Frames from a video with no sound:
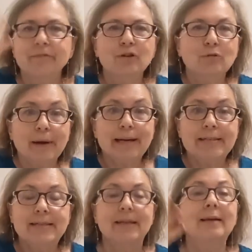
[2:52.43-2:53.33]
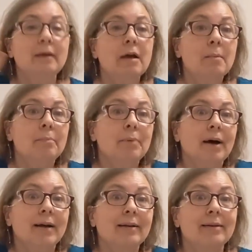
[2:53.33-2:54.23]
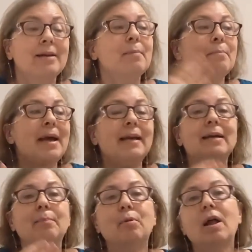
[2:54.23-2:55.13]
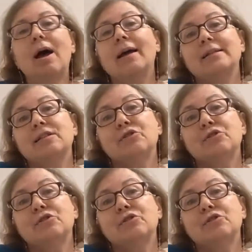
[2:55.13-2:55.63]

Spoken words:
crazy, but made it apply